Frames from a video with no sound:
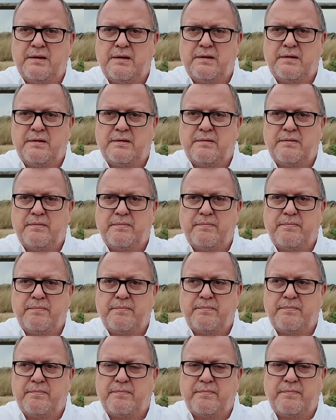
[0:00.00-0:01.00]

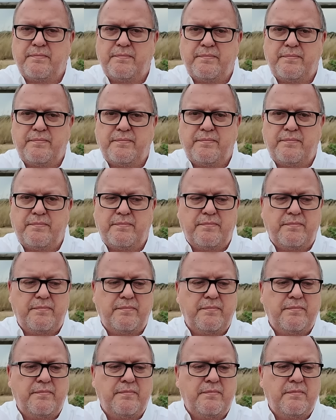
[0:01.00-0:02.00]
Spotlight,
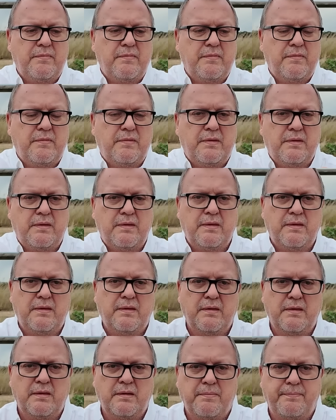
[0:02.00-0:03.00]
helix,
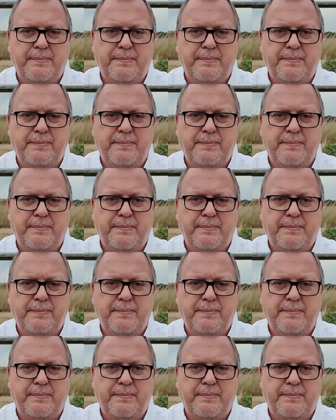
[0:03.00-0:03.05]
follow.